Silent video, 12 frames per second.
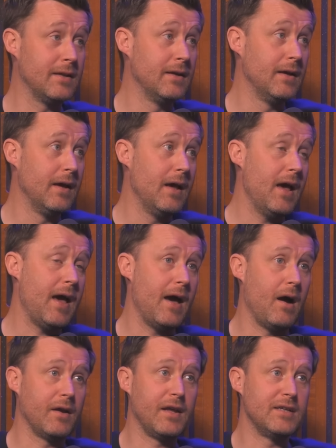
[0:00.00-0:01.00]
Yeah, yeah.
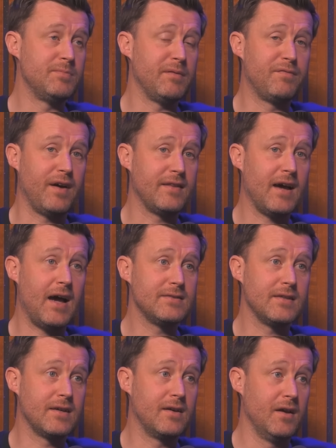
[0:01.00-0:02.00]
Uh, I think he's been
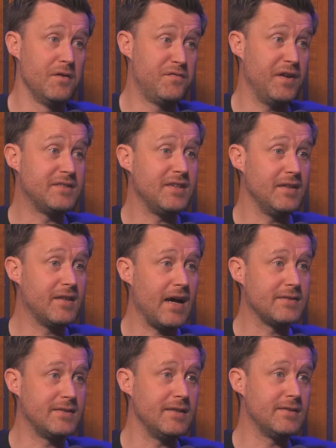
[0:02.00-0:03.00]
fantastic. Fits into
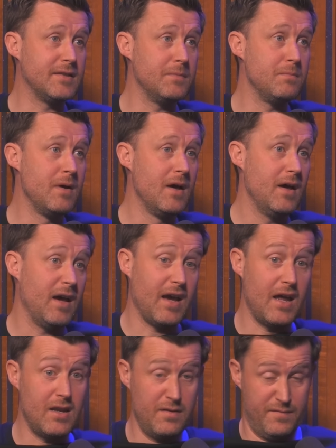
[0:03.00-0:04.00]
that system
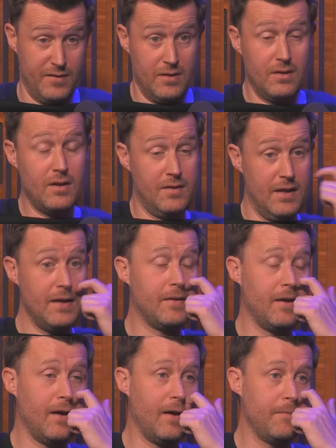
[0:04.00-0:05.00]
again. If you, the the
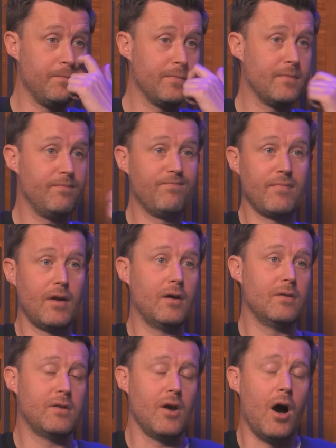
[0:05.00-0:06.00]
the
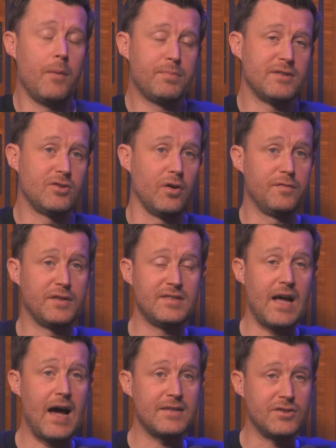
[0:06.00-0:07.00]
the op the stuff, the
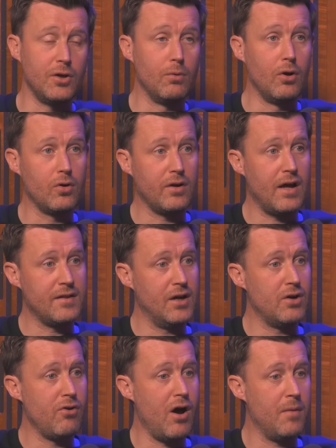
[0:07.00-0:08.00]
stats you were looking at
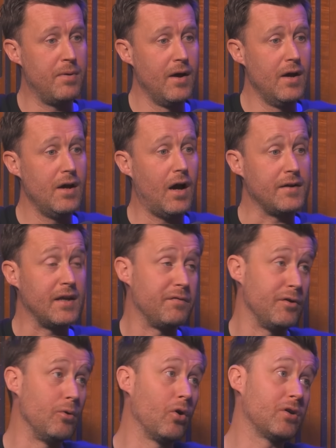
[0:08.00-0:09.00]
there, Rob. I think if
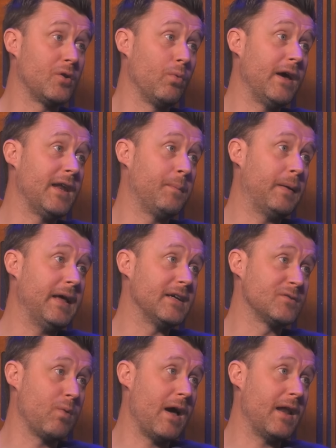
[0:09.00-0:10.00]
you look at the way they play
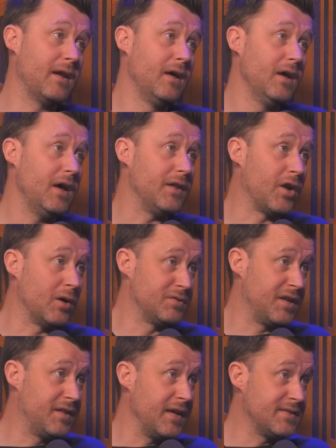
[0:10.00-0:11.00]
as well in terms of
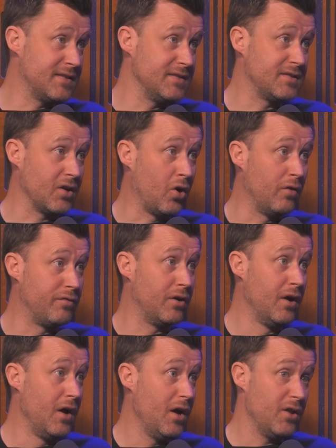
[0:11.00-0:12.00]
the distance to cover,
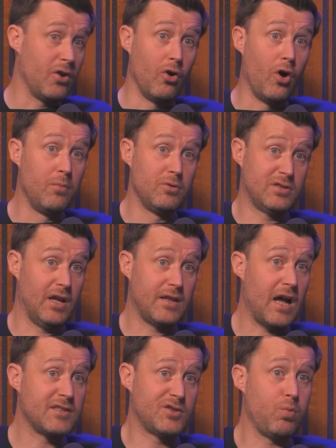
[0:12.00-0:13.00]
they're almost like
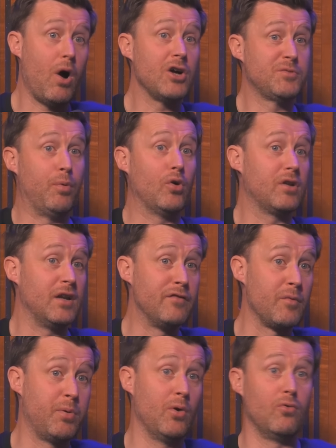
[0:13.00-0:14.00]
that swashbuckling
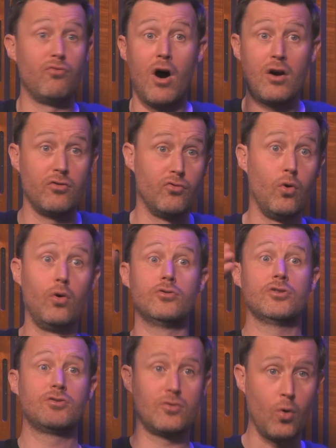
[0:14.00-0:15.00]
Liverpool rock and roll,
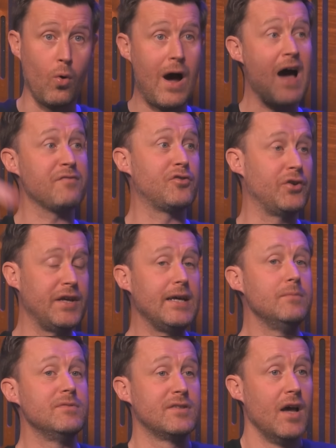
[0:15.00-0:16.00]
just yeah. go after
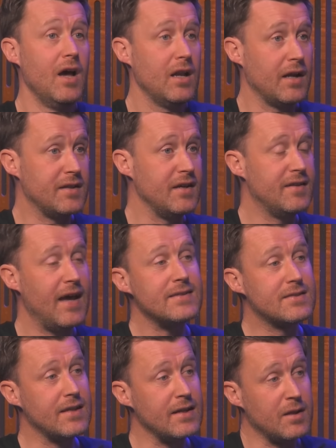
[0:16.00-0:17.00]
teams, like the
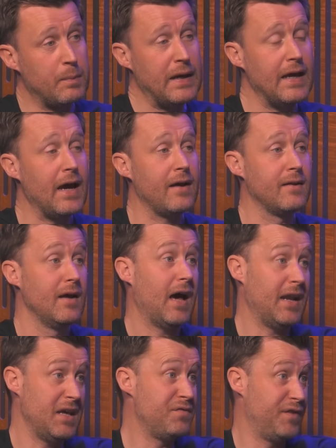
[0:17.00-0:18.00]
intensity to play at,
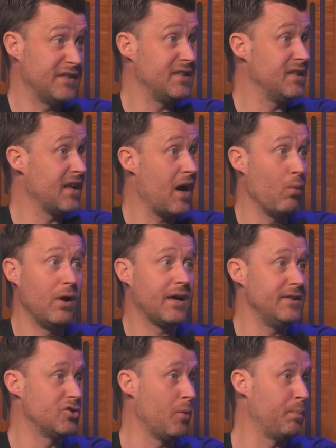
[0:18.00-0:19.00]
and he fits into that. Willock,
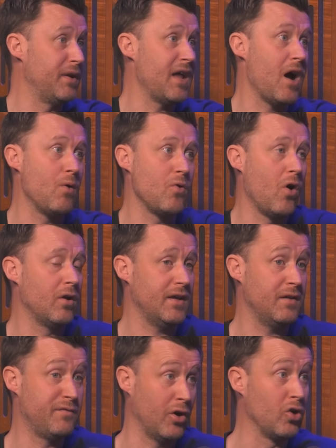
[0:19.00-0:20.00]
he's up and down all
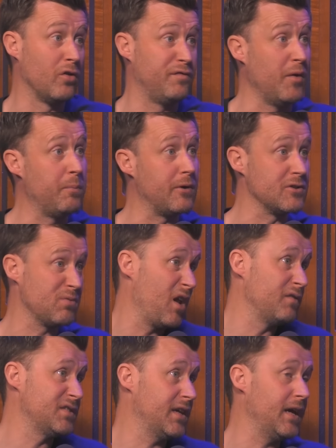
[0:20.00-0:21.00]
day, very good footballer as well,
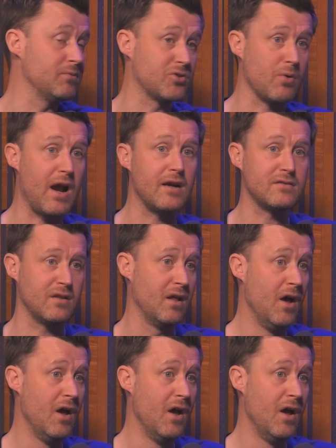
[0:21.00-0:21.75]
obviously came through Arsenal,